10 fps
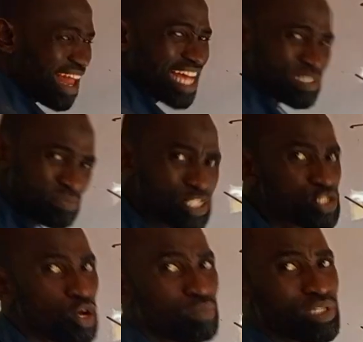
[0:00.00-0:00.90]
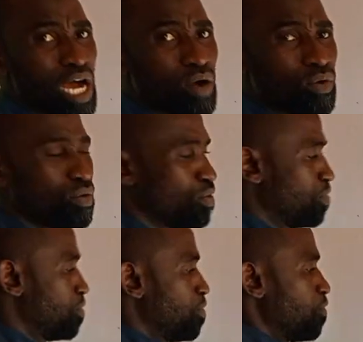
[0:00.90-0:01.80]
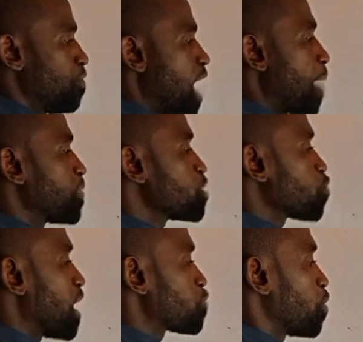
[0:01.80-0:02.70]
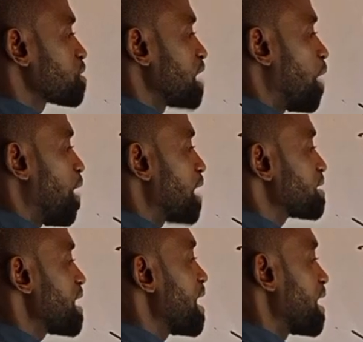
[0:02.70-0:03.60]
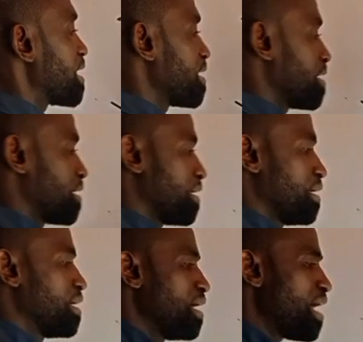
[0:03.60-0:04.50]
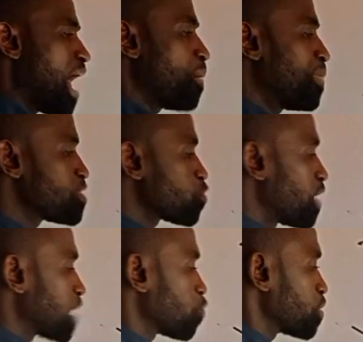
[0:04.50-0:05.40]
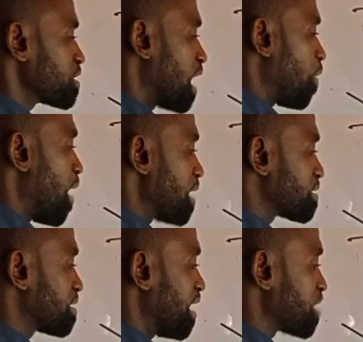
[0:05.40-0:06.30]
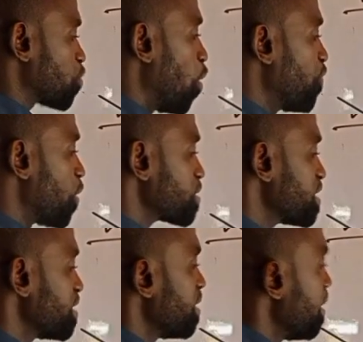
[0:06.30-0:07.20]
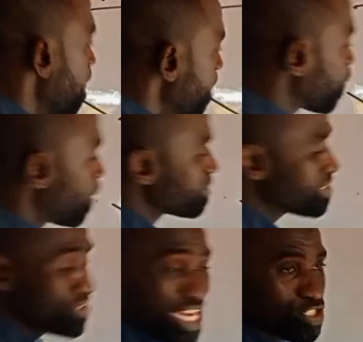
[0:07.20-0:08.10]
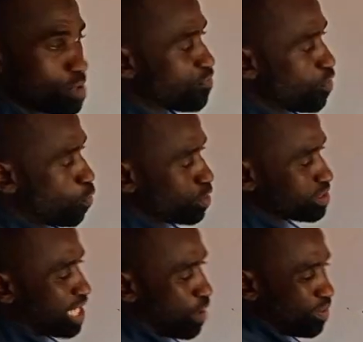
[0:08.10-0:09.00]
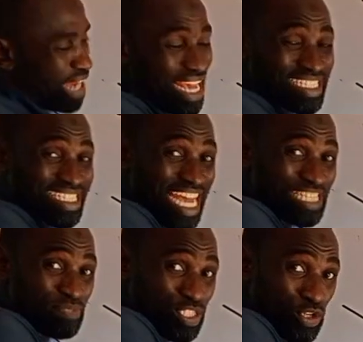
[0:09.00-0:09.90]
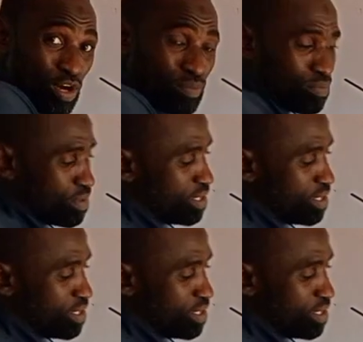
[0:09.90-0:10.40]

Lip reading: glass medium now. I put this one as what now? As air. I put this one as what now? As glass. Obviously, because the ray is coming from what now? Less dense medium